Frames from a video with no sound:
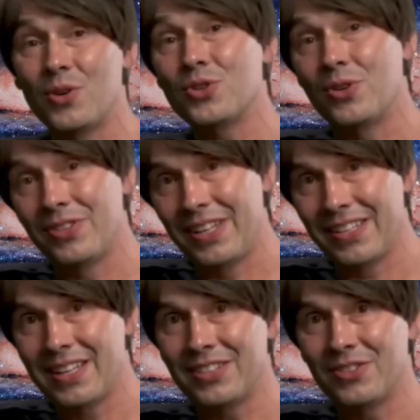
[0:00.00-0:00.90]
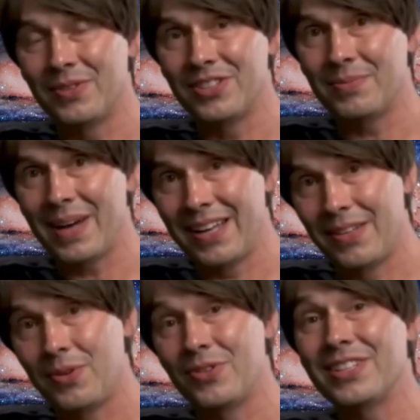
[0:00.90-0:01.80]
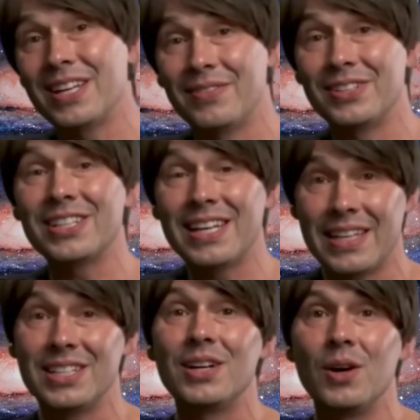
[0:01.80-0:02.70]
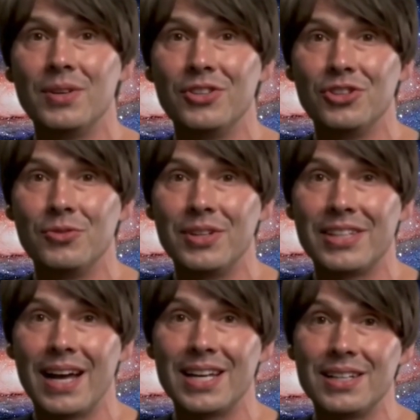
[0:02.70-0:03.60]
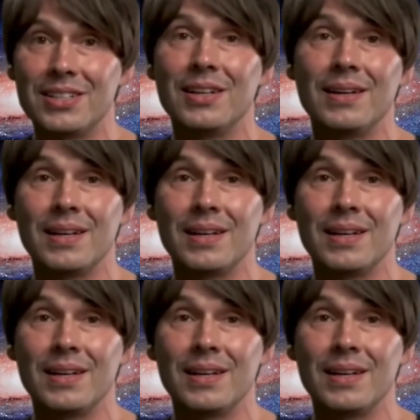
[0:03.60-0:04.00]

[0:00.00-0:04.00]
cruises at a respectable 17 kilometers per second.